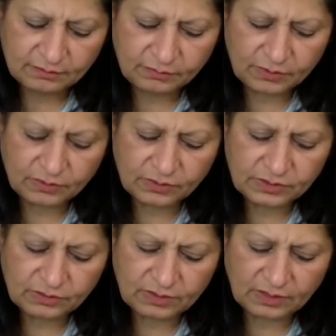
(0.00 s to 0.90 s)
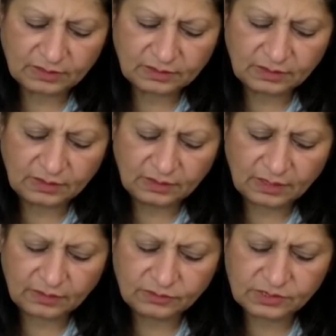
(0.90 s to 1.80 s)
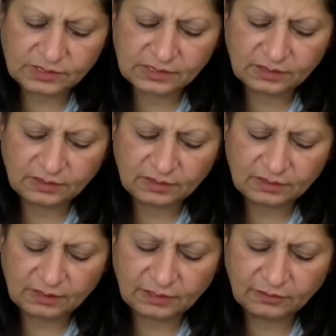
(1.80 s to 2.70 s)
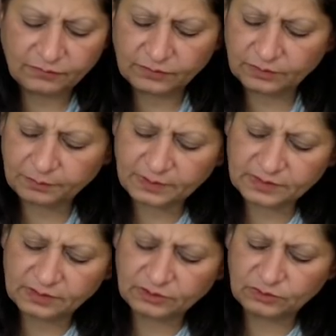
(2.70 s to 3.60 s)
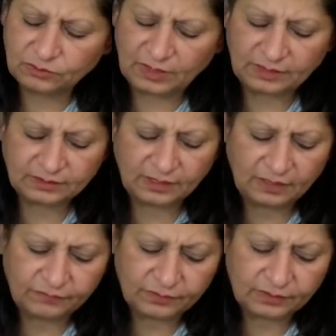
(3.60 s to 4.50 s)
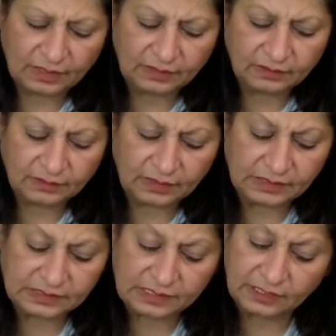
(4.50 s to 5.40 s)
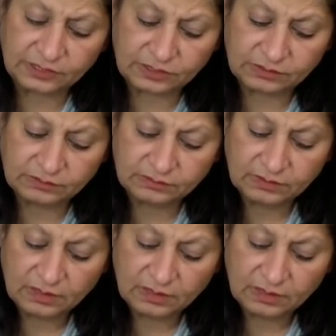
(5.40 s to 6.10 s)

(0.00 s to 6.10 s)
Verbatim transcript: Because you cannot really like you know, just sit there like you know, for your person to do a little effort, then they insult you